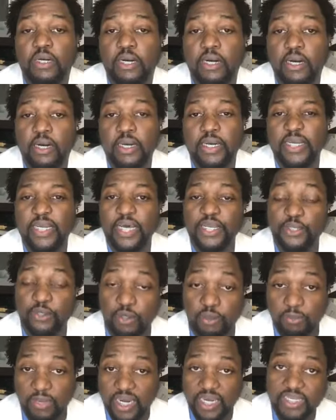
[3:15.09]
And I
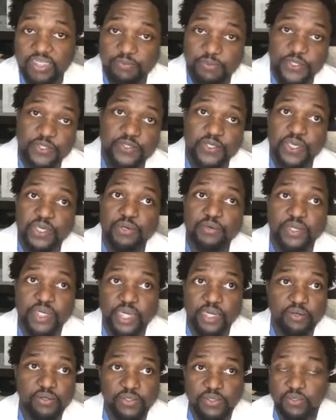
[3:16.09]
know in my experience here
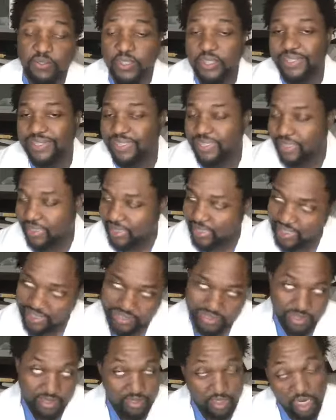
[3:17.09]
in Arizona, the
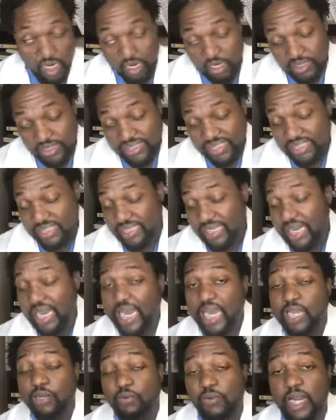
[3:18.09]
cases are
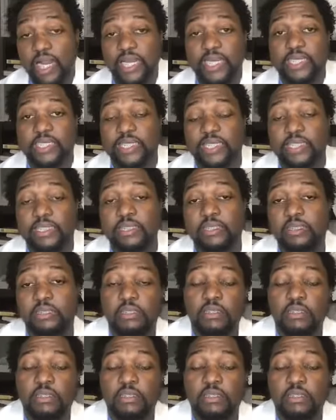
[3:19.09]
skyrocketing.